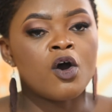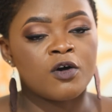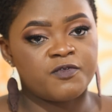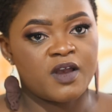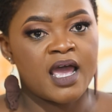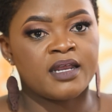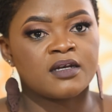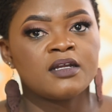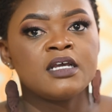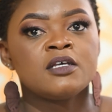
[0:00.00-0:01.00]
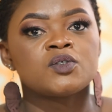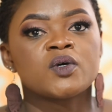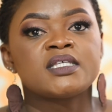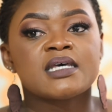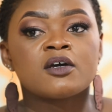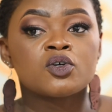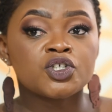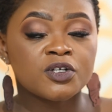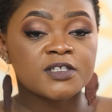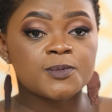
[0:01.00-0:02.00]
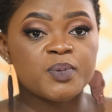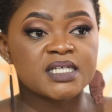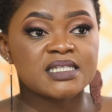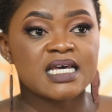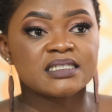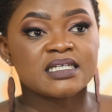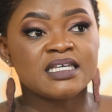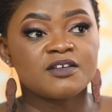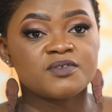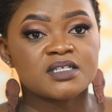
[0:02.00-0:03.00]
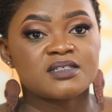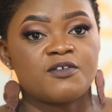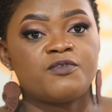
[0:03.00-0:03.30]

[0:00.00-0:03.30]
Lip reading: offline. So it's a crucial space that gives us a